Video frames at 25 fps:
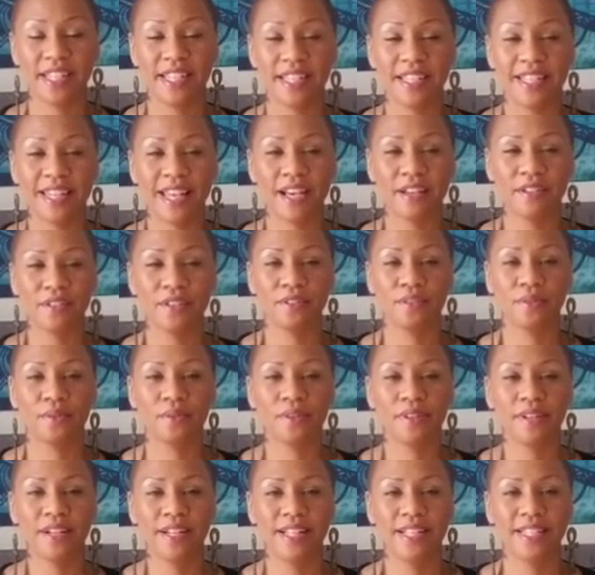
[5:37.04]
and now your
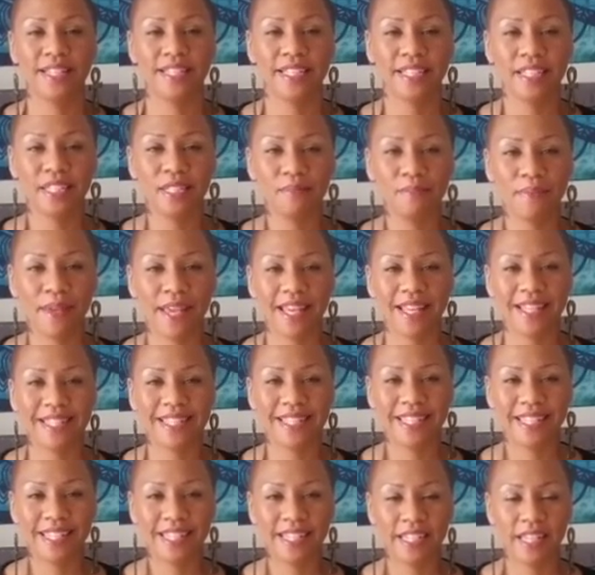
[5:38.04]
aura is
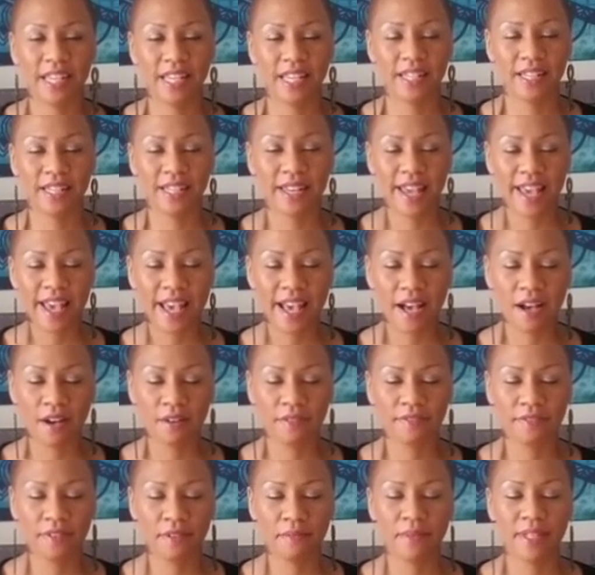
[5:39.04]
expanded. And
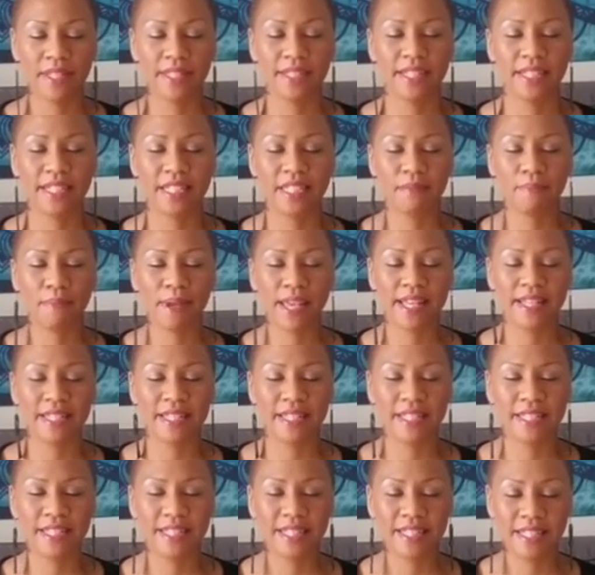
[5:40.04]
now from this
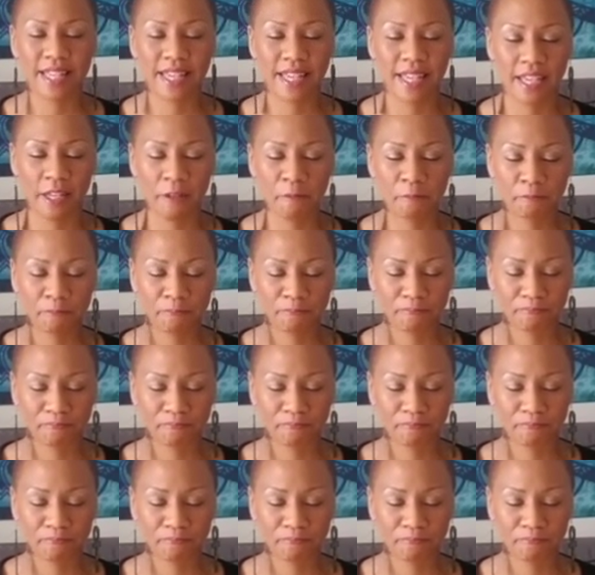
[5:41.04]
expanded state,